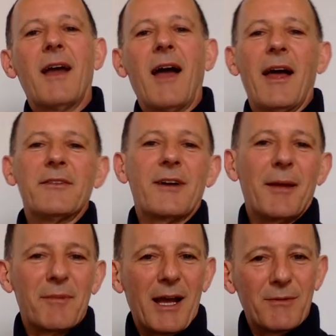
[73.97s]
and
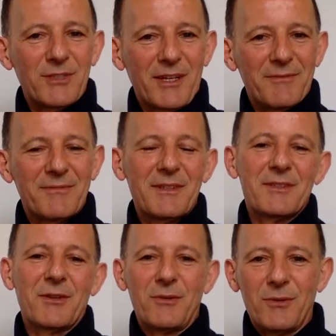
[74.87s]
I'm counting.
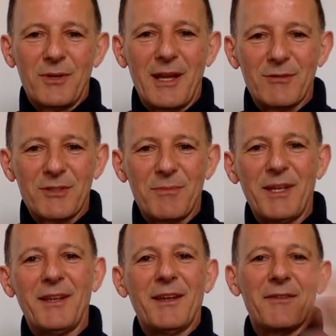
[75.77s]
So you can count on
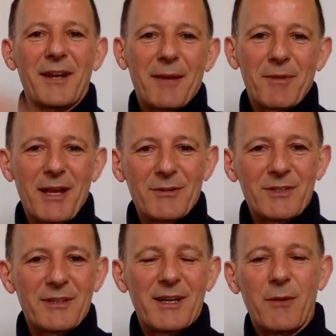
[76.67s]
me that I'm
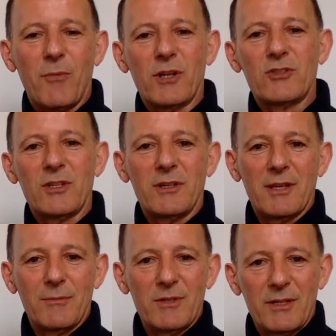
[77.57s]
counting, that I'm watching, that
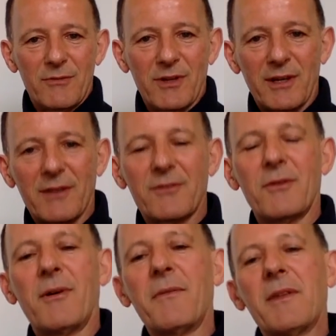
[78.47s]
I'm delivering, and
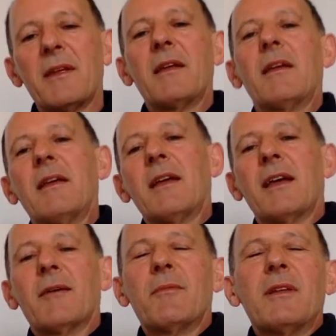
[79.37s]
so
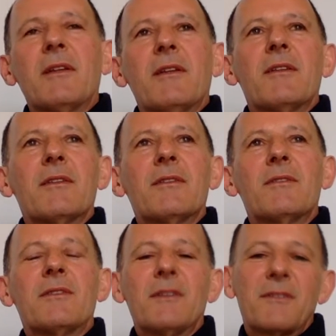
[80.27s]
on.
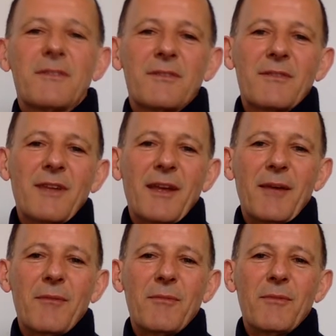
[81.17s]
This
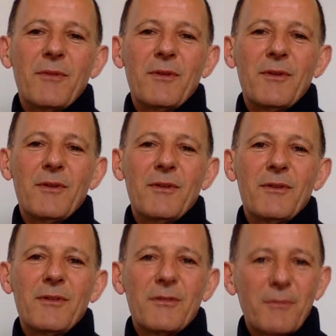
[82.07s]

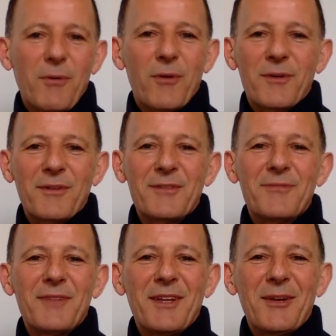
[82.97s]
is important.
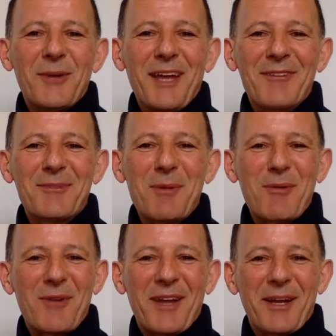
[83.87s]
We have to be able
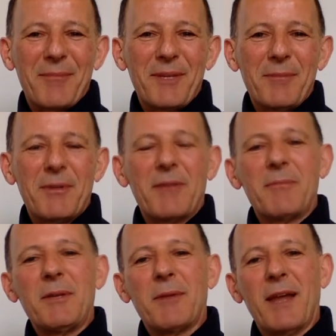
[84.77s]
to rely on people.
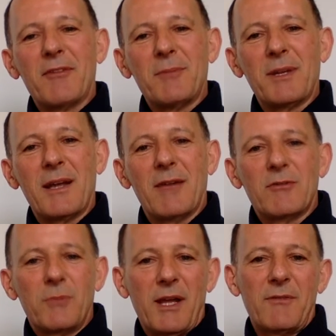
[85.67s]
People have to be
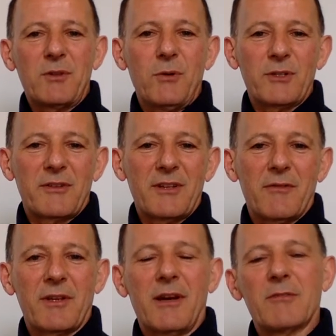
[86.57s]
accountable. We have to hold
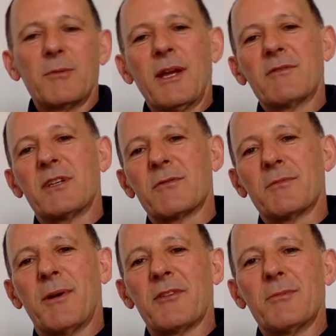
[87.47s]
ourselves accountable. We have to take
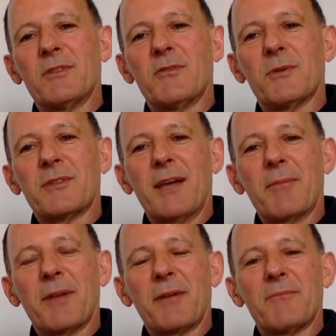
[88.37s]
responsibility for what's
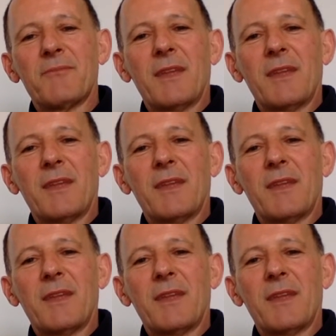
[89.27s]
happening.